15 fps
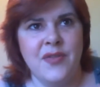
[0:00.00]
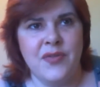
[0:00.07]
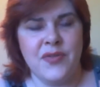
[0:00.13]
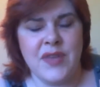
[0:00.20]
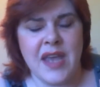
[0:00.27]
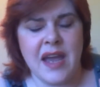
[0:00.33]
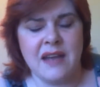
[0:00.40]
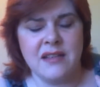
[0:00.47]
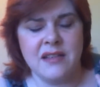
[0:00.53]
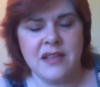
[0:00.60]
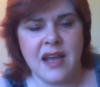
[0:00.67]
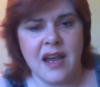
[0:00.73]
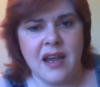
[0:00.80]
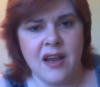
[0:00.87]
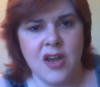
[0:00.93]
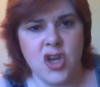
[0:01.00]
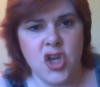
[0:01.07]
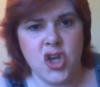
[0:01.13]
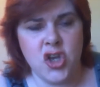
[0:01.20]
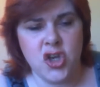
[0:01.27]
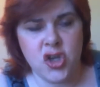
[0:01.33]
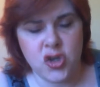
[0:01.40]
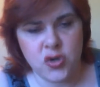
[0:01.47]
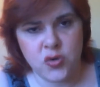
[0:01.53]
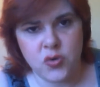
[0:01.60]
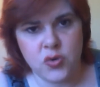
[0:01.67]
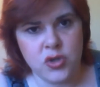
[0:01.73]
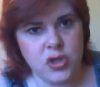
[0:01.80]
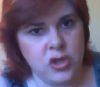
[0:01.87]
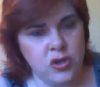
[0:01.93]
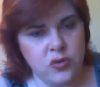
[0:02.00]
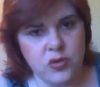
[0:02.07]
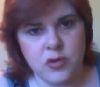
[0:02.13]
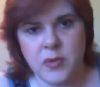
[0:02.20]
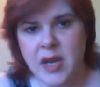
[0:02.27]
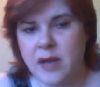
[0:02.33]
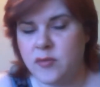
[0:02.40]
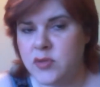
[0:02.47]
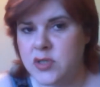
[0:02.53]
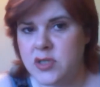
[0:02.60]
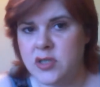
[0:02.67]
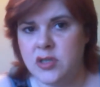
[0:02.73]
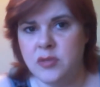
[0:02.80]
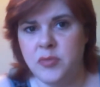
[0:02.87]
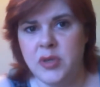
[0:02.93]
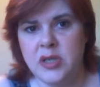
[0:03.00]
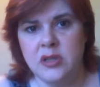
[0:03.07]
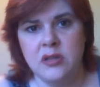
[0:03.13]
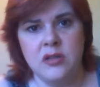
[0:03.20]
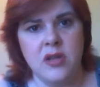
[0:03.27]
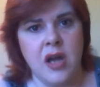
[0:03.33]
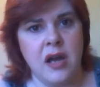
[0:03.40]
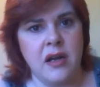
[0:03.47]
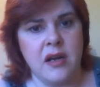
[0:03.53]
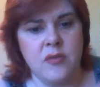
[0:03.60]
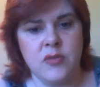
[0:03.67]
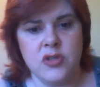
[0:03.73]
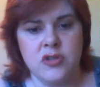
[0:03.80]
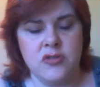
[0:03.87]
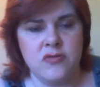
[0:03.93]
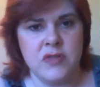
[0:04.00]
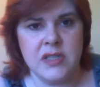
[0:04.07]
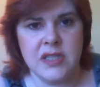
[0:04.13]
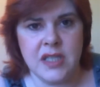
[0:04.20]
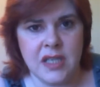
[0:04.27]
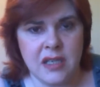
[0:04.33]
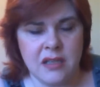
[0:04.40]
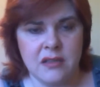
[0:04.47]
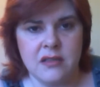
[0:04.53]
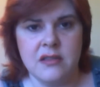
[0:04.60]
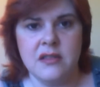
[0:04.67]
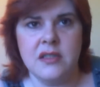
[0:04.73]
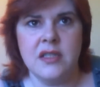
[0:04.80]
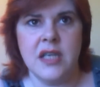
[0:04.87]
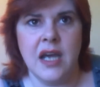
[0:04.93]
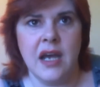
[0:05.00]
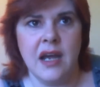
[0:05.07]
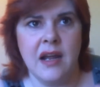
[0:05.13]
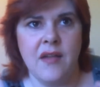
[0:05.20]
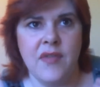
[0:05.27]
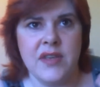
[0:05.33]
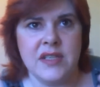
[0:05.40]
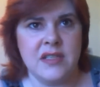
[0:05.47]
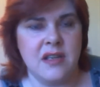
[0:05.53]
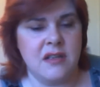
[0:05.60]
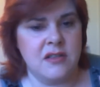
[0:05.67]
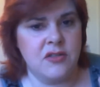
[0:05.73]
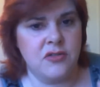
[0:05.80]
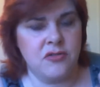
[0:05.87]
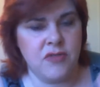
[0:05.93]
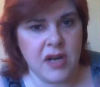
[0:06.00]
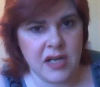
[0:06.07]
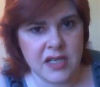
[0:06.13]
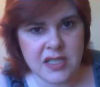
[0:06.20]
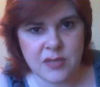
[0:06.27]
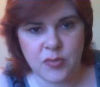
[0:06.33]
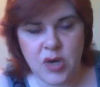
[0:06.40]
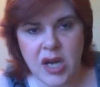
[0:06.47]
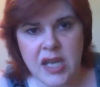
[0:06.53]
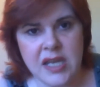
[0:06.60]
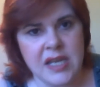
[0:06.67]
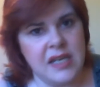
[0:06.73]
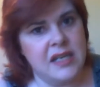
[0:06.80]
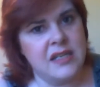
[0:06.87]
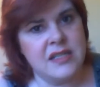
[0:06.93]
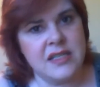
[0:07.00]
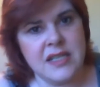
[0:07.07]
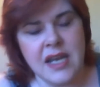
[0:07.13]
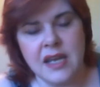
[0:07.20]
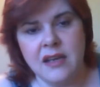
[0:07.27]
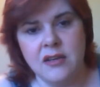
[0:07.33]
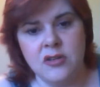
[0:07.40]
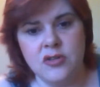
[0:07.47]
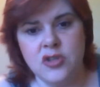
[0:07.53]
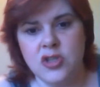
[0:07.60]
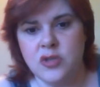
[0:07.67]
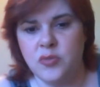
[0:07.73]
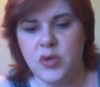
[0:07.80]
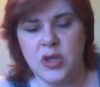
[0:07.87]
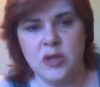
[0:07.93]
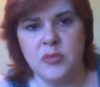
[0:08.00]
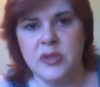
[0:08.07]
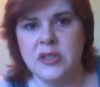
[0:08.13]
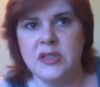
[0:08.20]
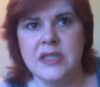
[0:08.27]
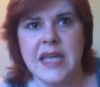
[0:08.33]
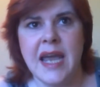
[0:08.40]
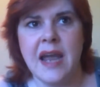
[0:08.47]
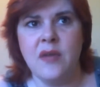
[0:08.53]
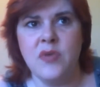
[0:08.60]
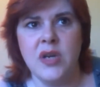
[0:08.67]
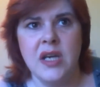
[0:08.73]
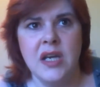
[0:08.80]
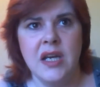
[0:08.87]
They added huge amounts to the bill and it was just ridiculous, and they started threatening to break in and to take goods to bring the bill down.